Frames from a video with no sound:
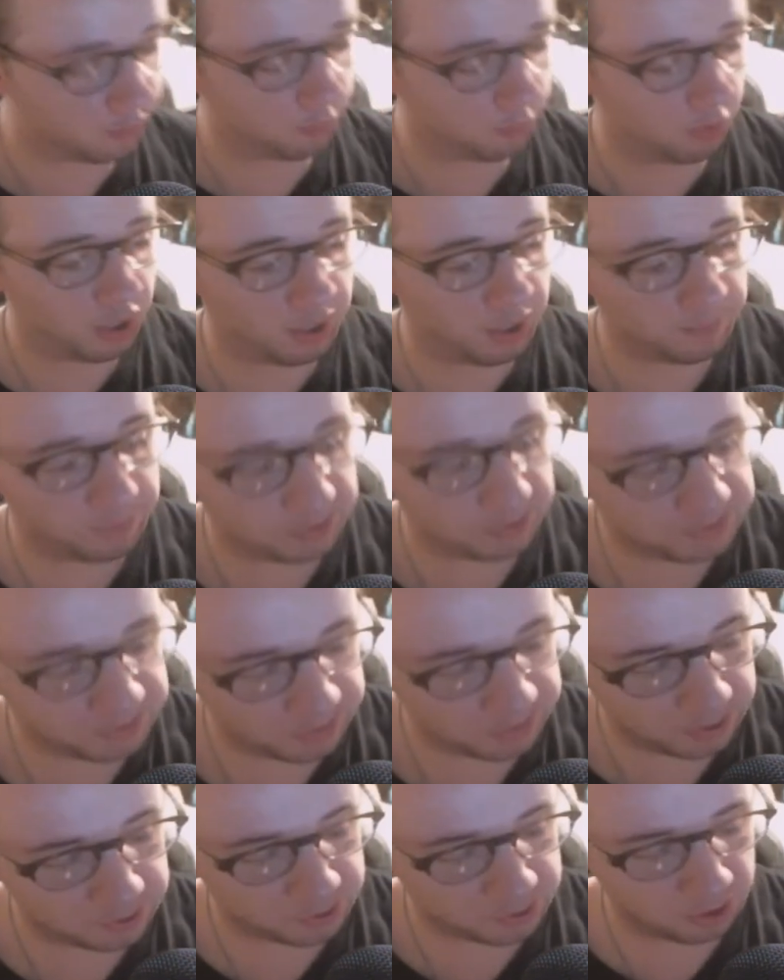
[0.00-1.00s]
want, but
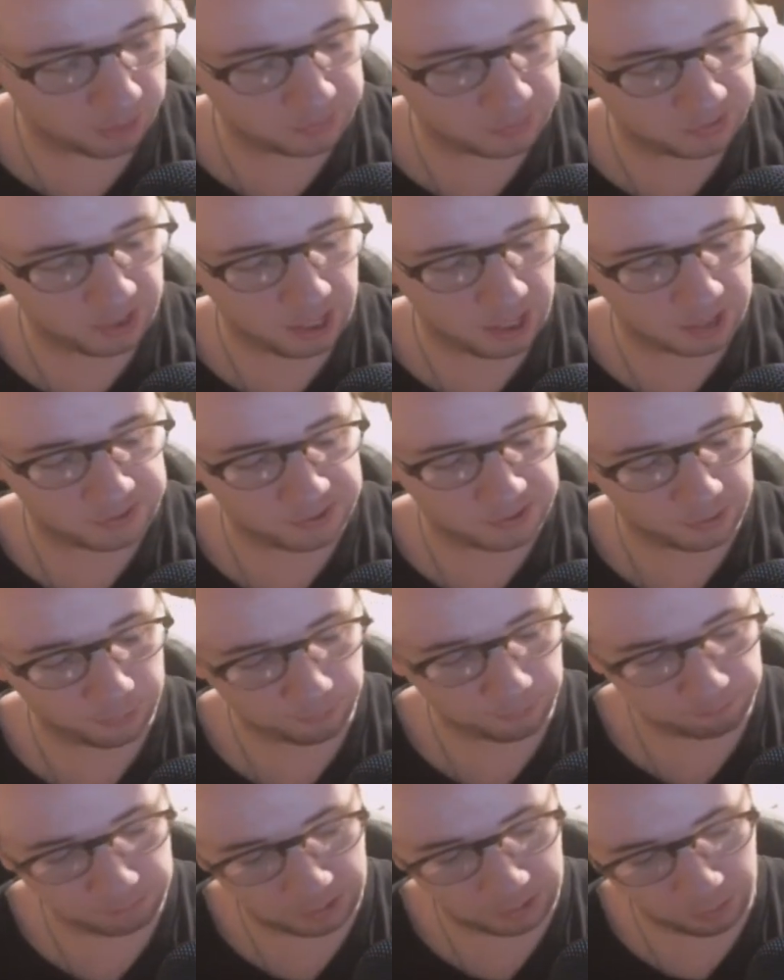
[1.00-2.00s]
Sid chose not to.
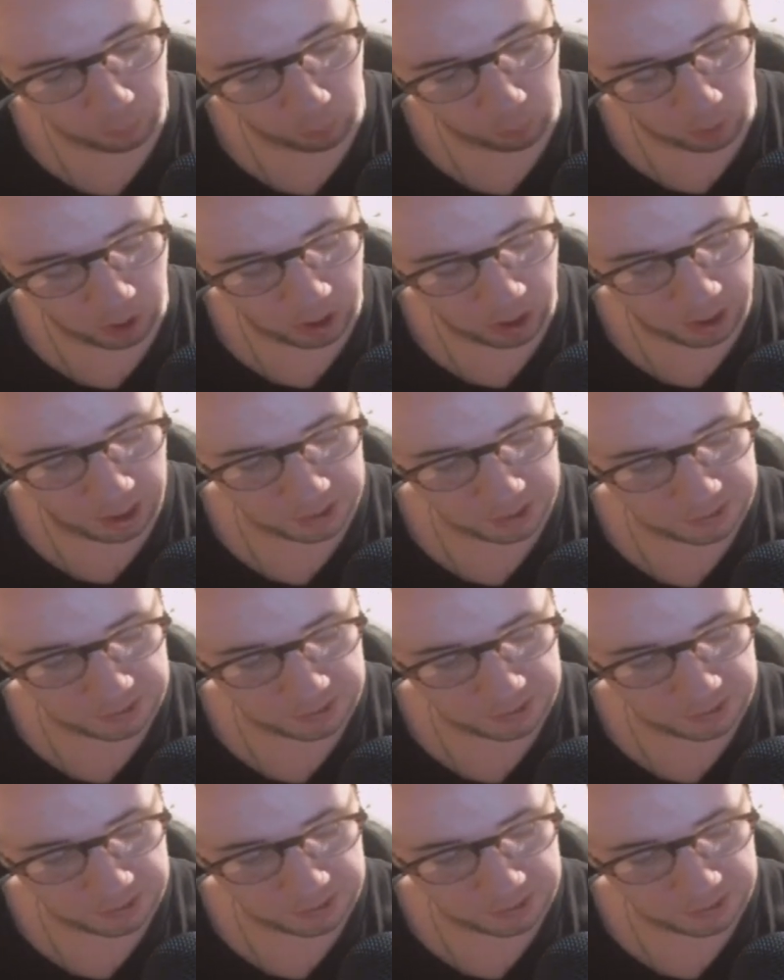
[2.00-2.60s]
He wanted